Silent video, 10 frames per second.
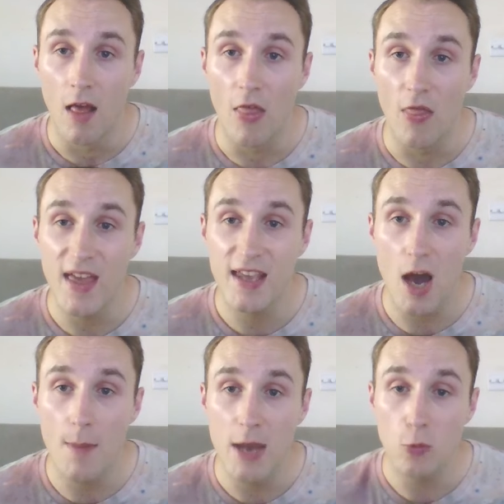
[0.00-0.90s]
They
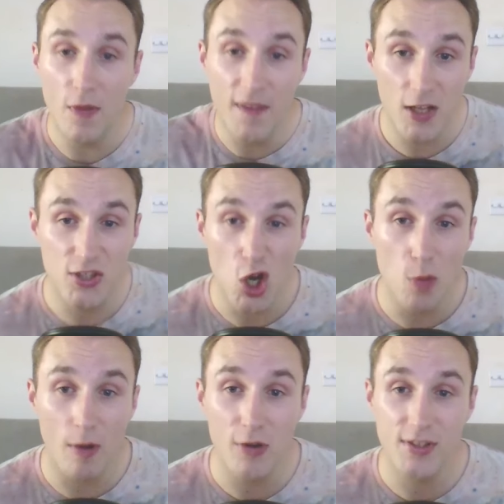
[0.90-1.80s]
come in with an
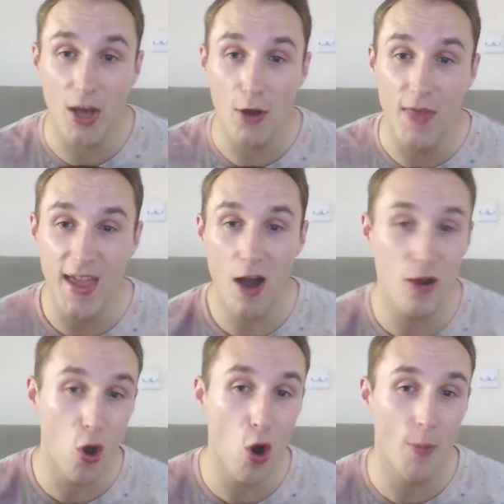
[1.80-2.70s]
Azumarill, so they are
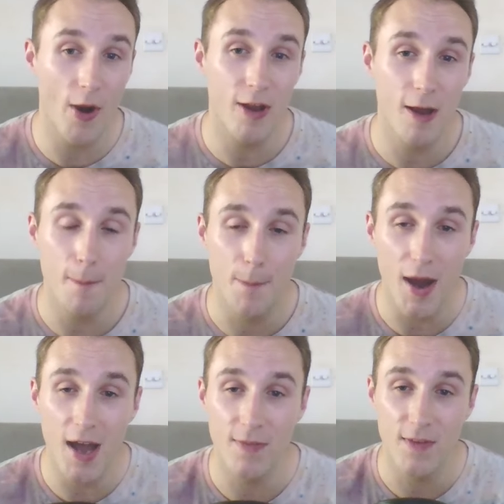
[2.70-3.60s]
core broken
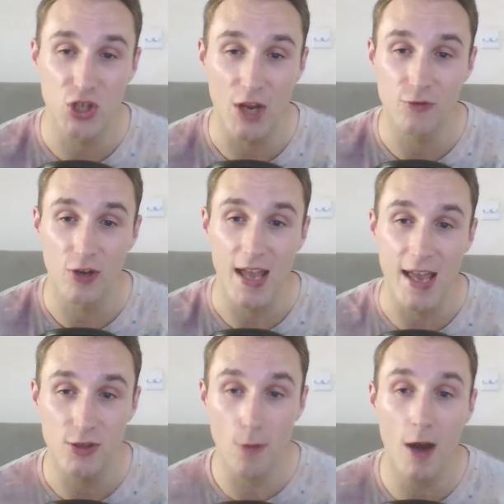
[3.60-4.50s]
by the Shiftry
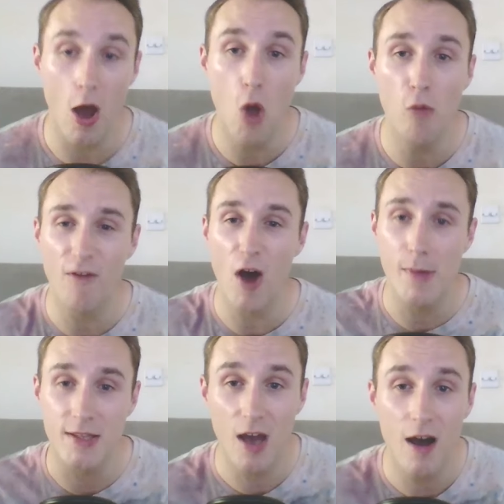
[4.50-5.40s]
here. So I'm going to overfarm
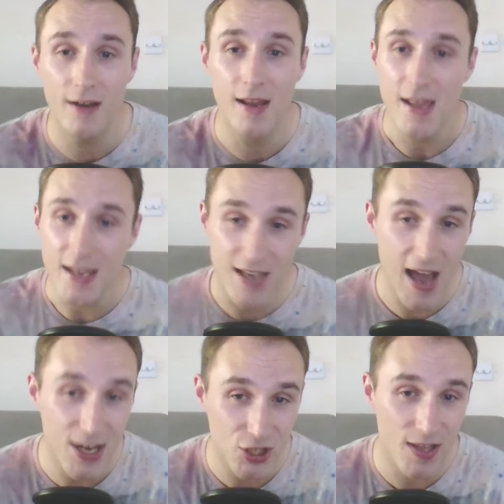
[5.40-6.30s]
a ton,
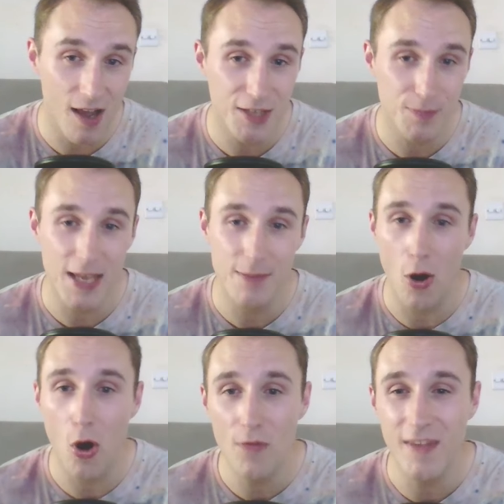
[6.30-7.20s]
catch the Ice Beam
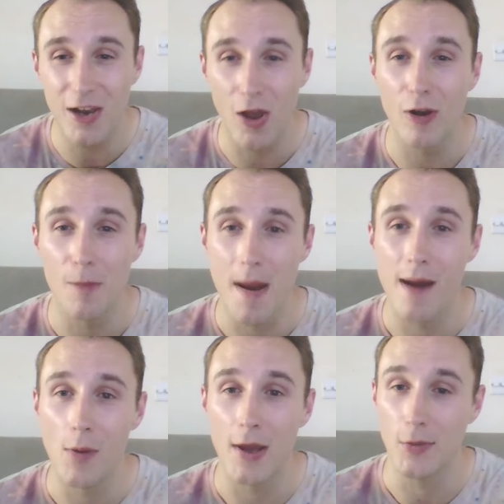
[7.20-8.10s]
on the Alolan
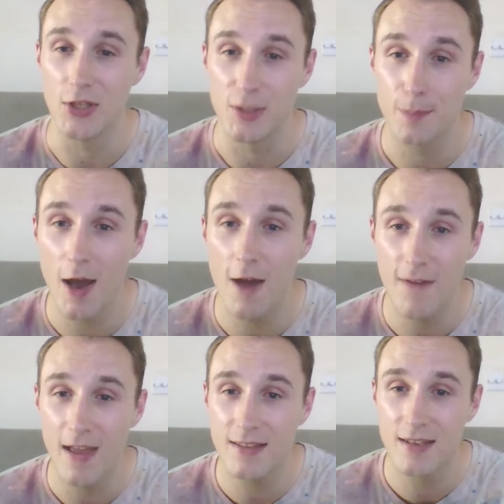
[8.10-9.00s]
Marowak, which is
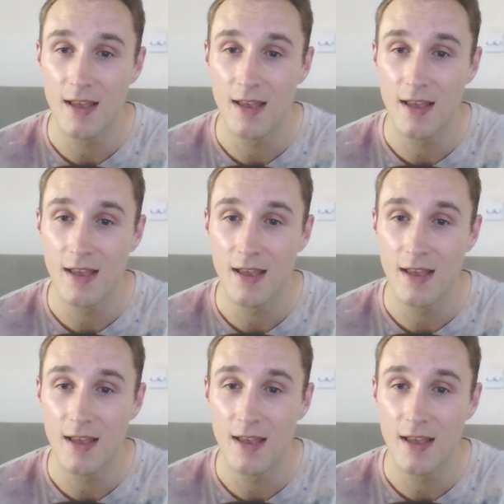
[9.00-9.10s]
perfect.